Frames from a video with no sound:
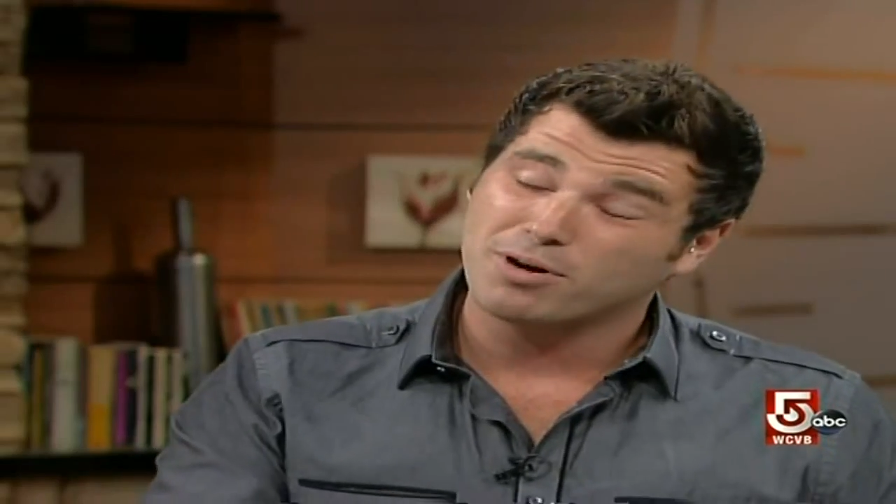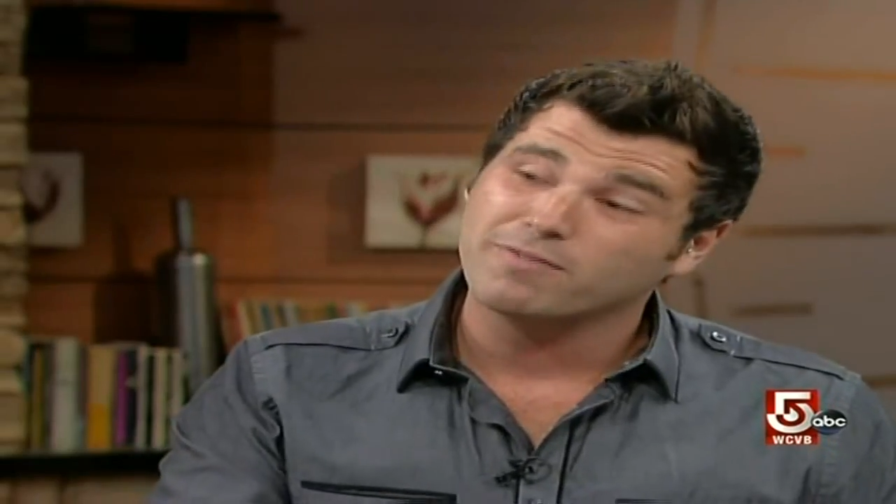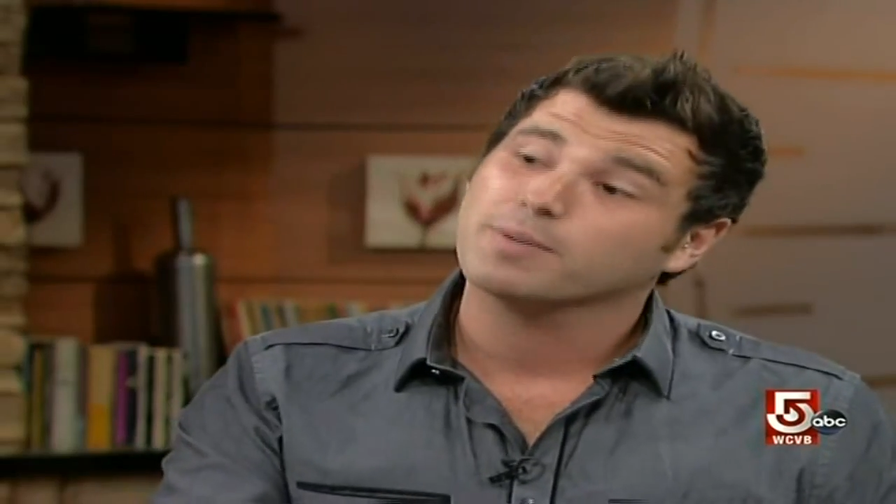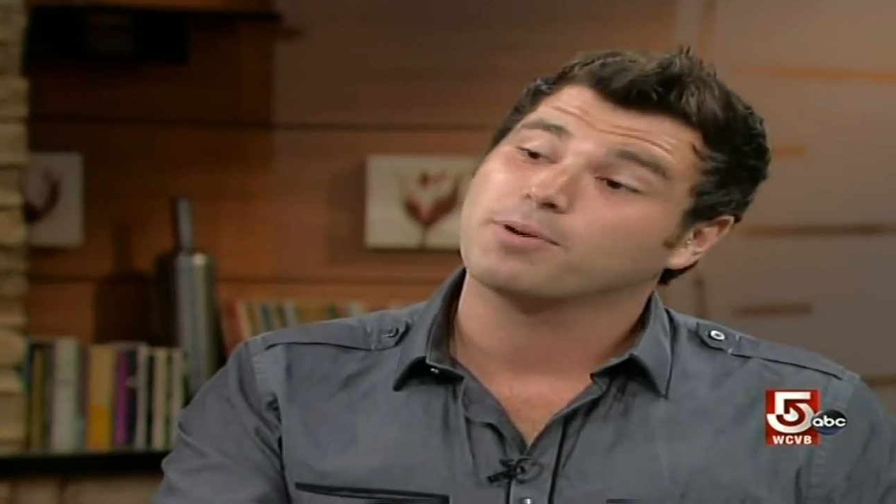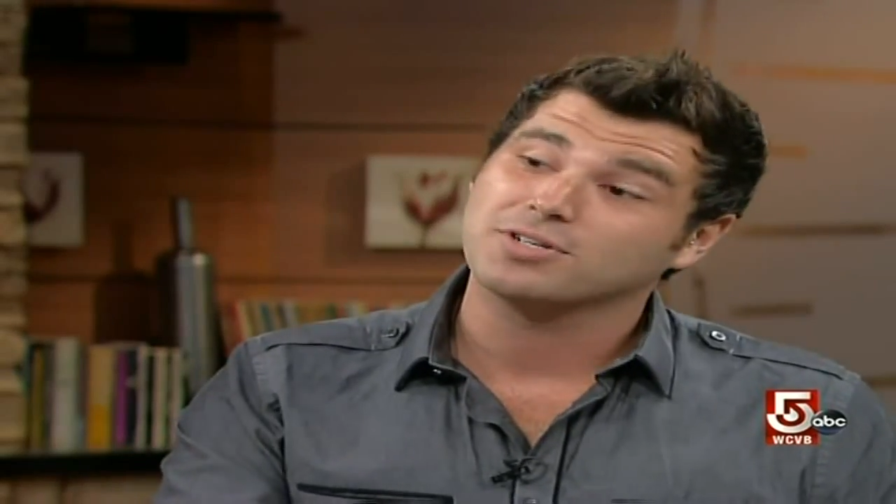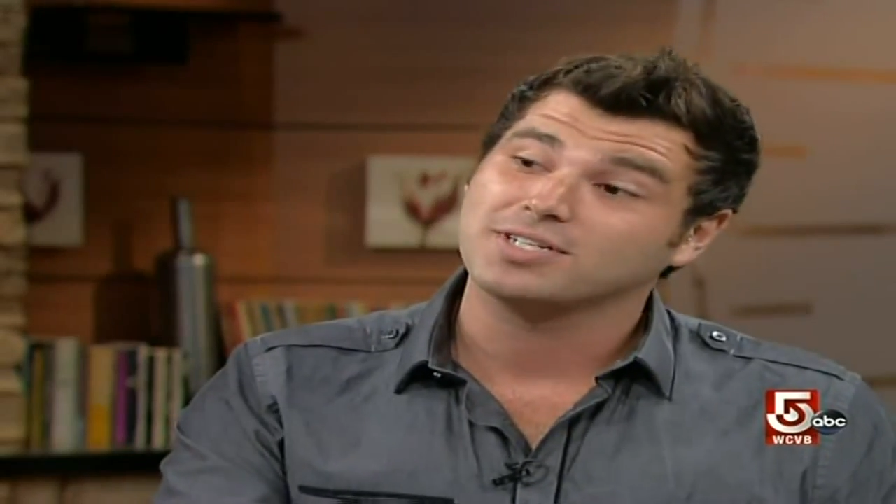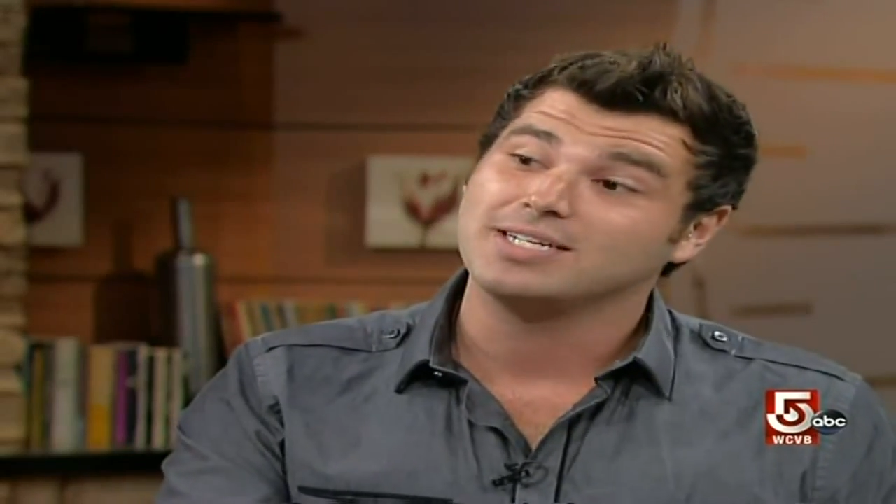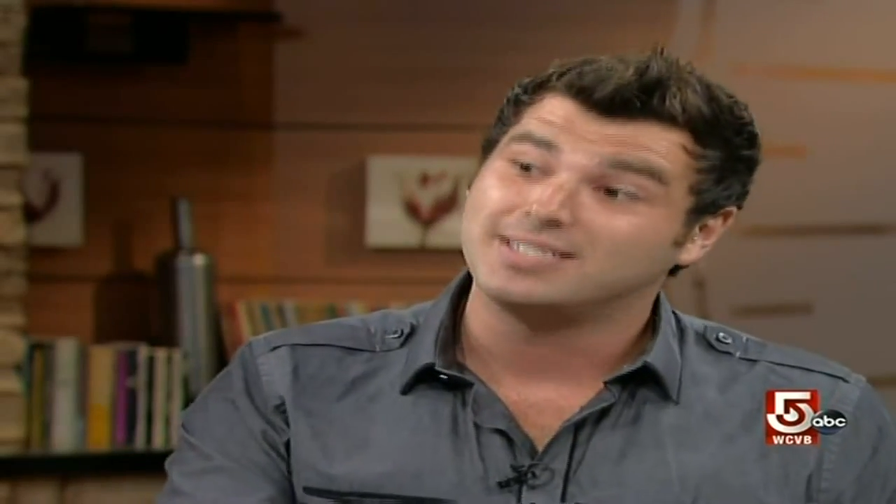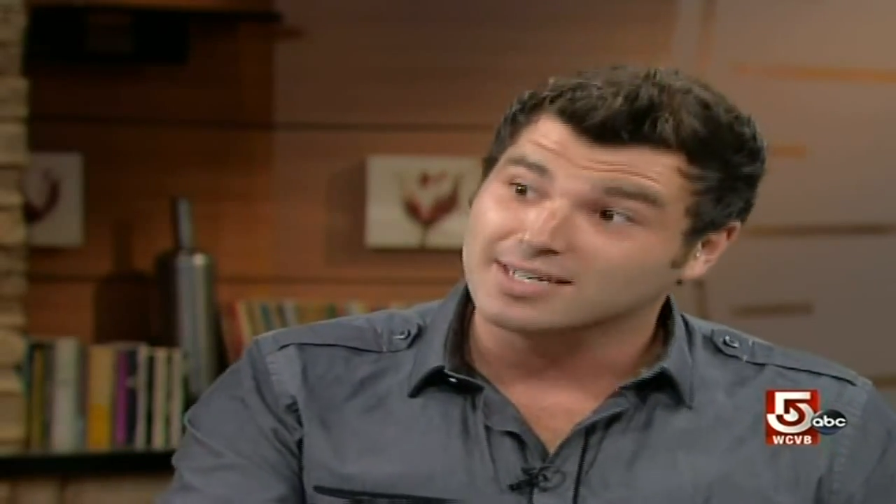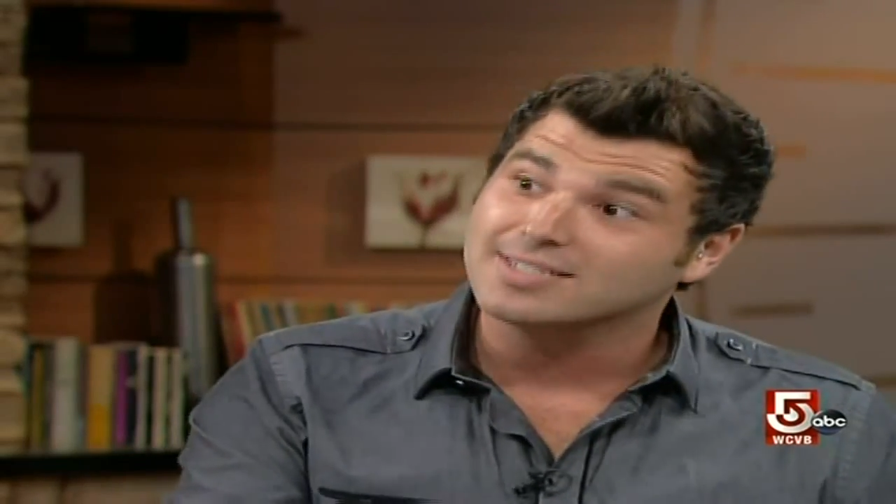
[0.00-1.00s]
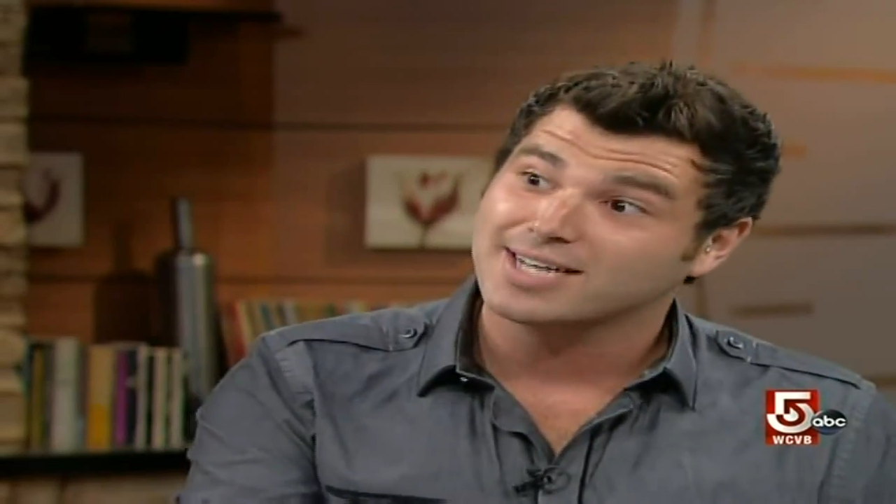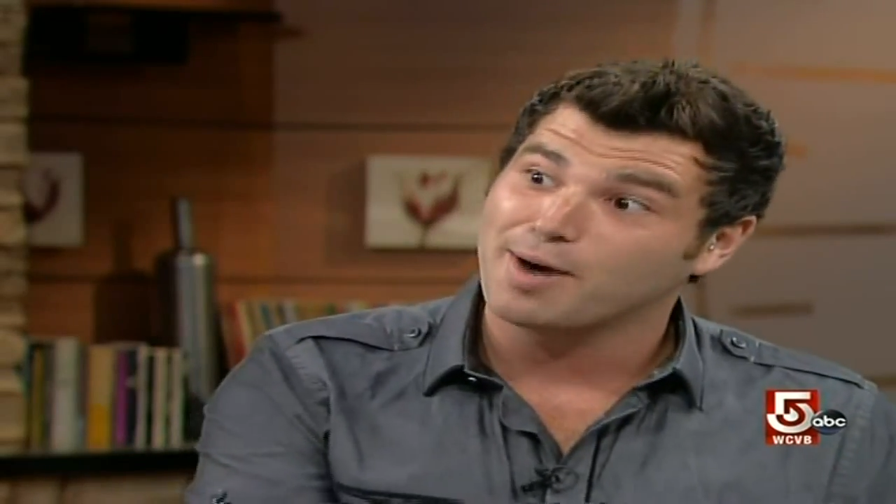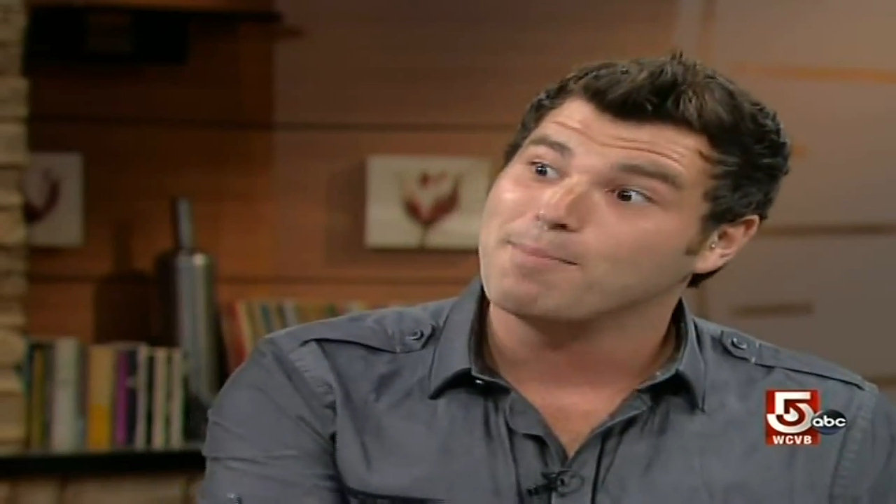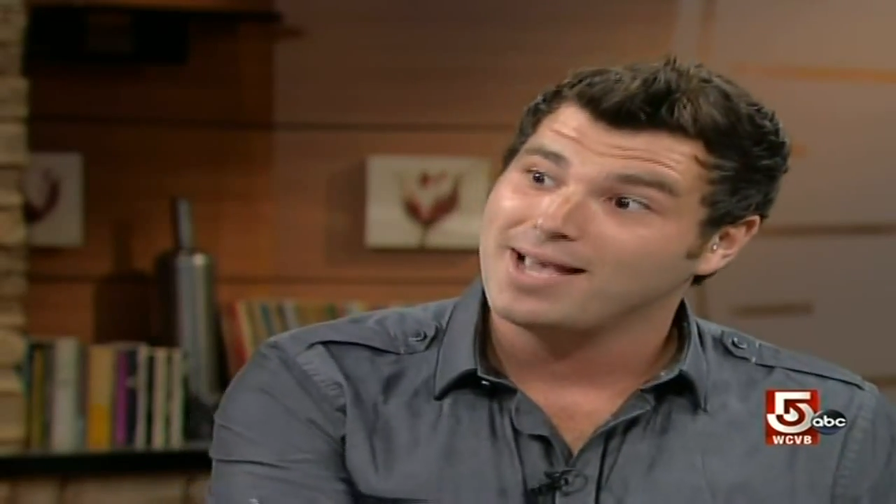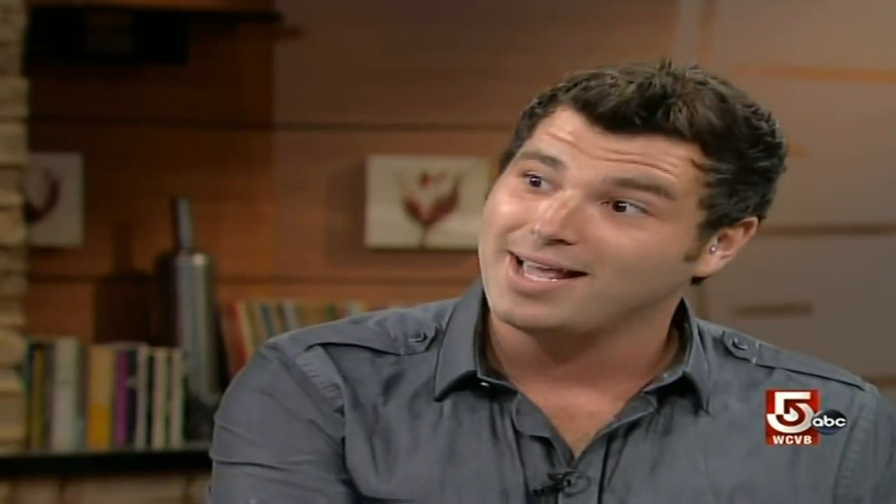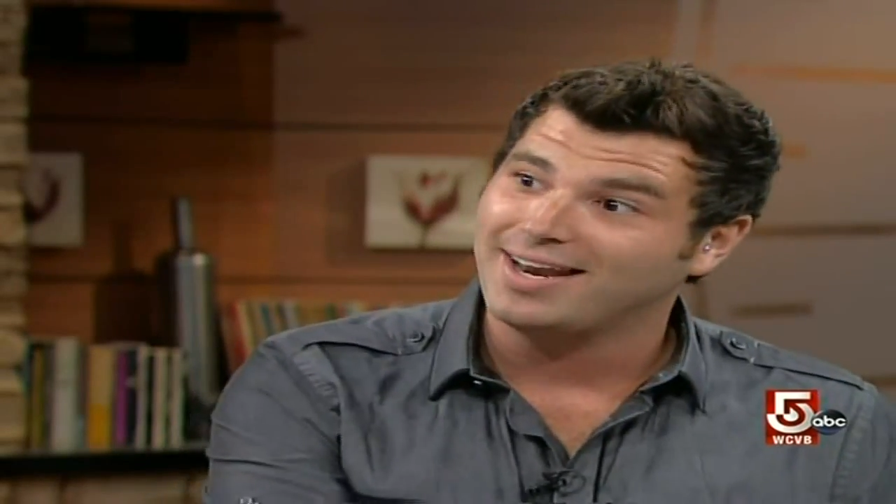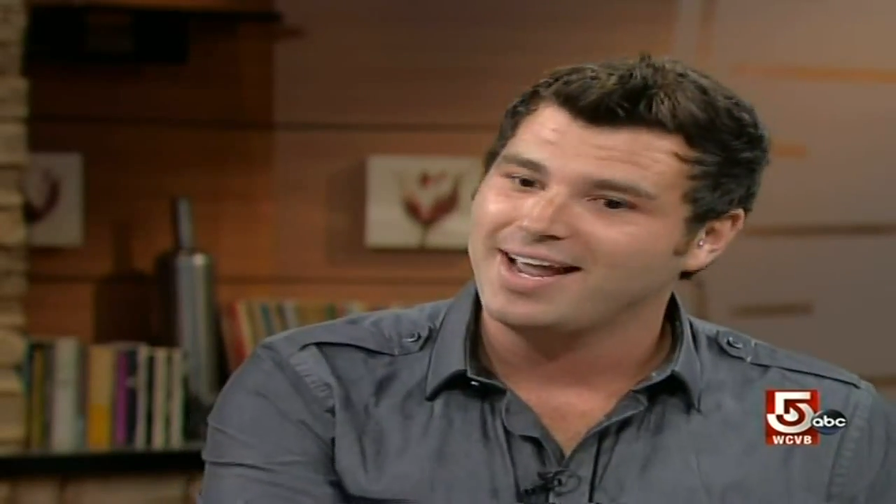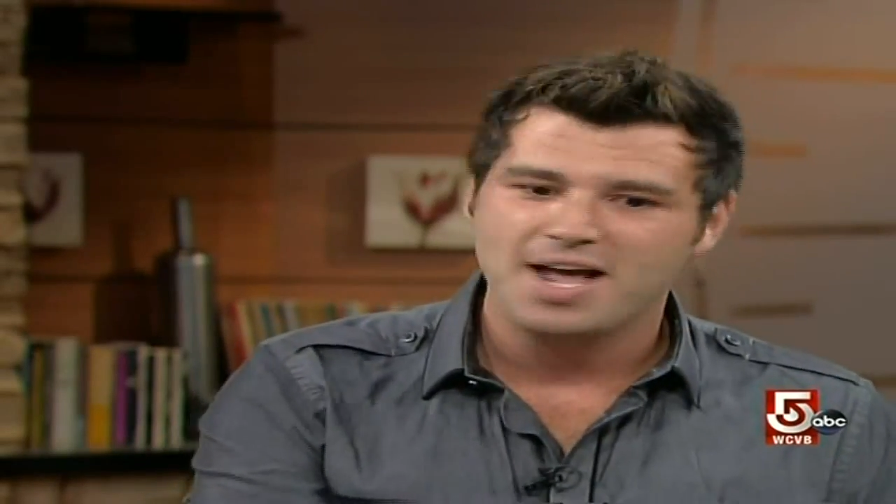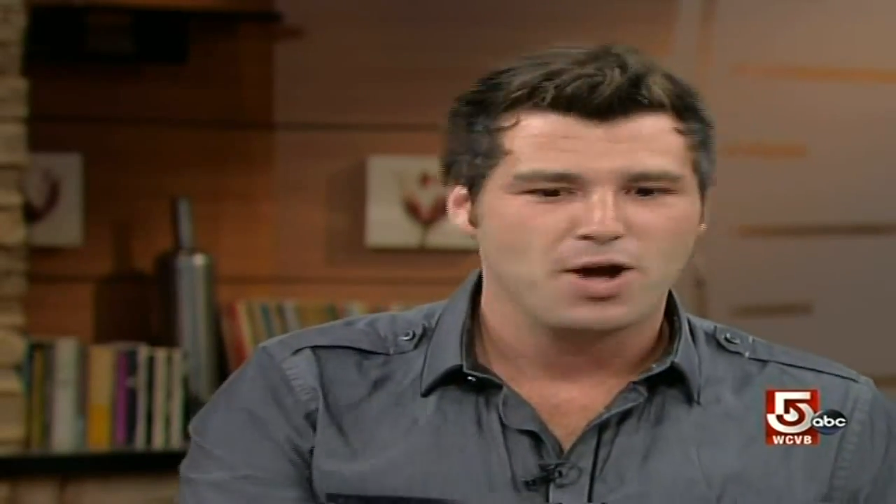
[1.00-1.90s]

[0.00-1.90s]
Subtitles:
perfect person does come in,